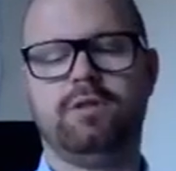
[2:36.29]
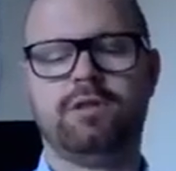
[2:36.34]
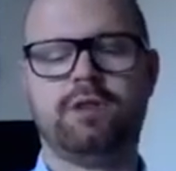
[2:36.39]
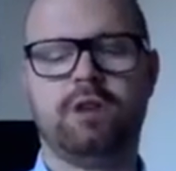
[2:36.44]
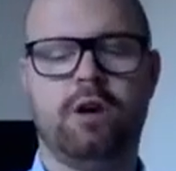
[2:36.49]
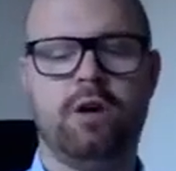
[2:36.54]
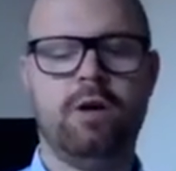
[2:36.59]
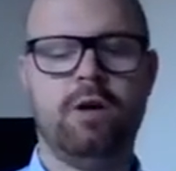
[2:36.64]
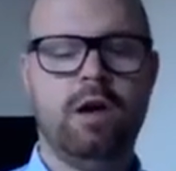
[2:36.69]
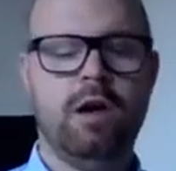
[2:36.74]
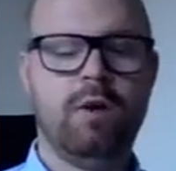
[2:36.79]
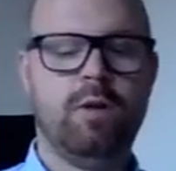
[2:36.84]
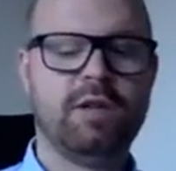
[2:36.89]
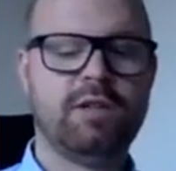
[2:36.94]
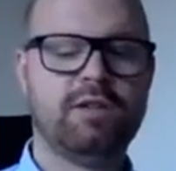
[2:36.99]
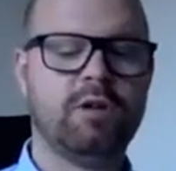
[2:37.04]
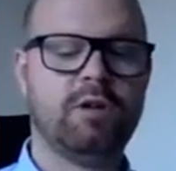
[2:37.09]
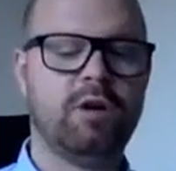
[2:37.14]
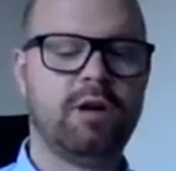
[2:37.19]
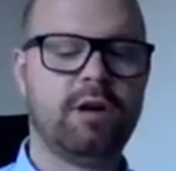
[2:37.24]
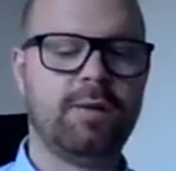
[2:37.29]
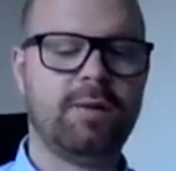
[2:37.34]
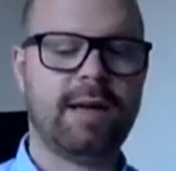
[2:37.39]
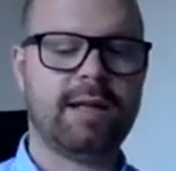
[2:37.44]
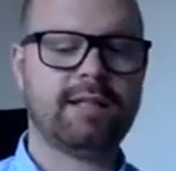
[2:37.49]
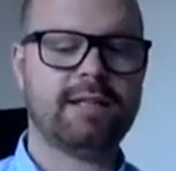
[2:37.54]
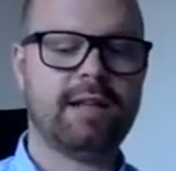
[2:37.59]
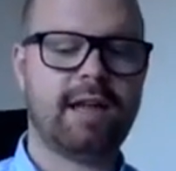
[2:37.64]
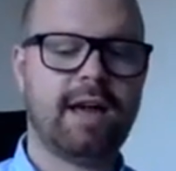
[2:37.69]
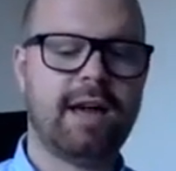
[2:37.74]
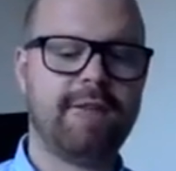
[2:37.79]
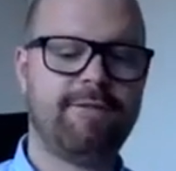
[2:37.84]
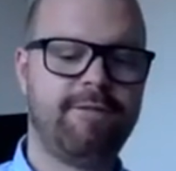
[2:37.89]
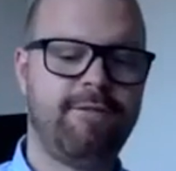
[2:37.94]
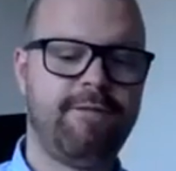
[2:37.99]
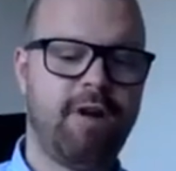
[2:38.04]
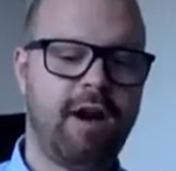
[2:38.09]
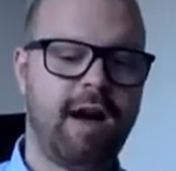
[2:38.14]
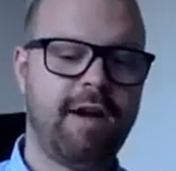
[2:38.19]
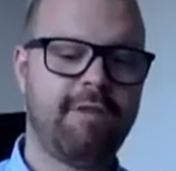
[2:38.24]
So we're talking about today
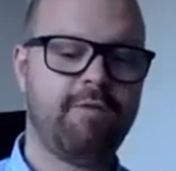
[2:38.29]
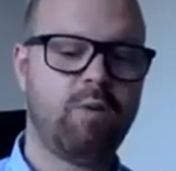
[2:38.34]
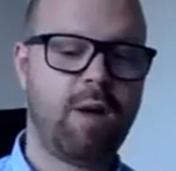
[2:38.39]
5